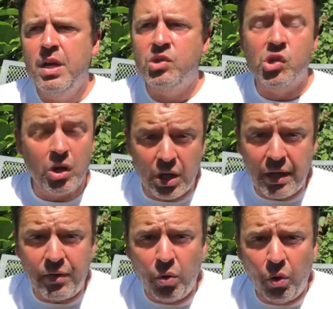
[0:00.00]
Certainly
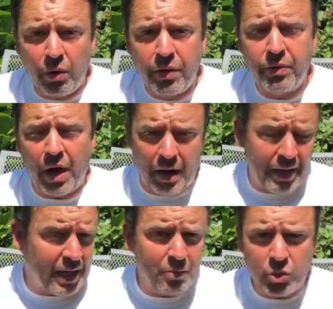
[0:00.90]
if you're
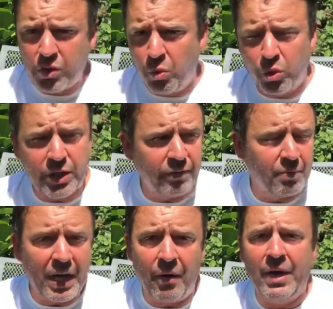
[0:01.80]
an animal's thwarted
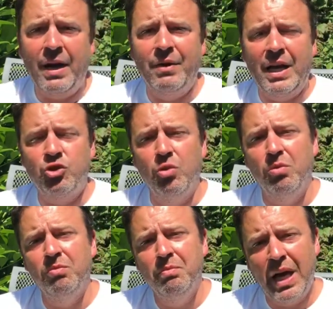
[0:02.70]
from carrying out
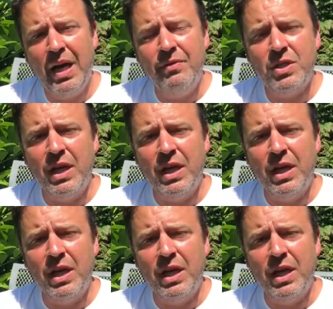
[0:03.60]
natural behaviors,